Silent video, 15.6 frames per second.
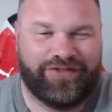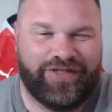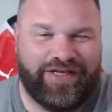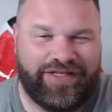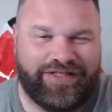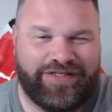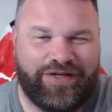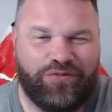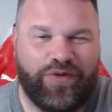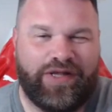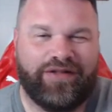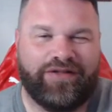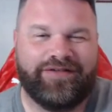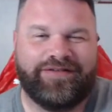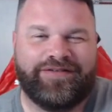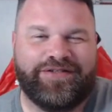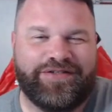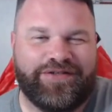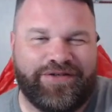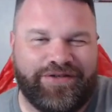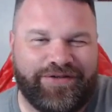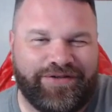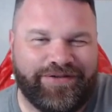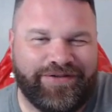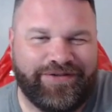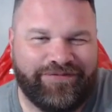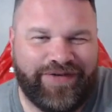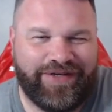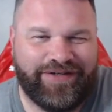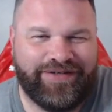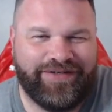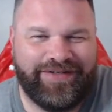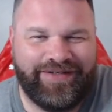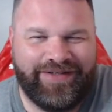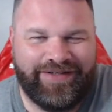hit it well. So, and then,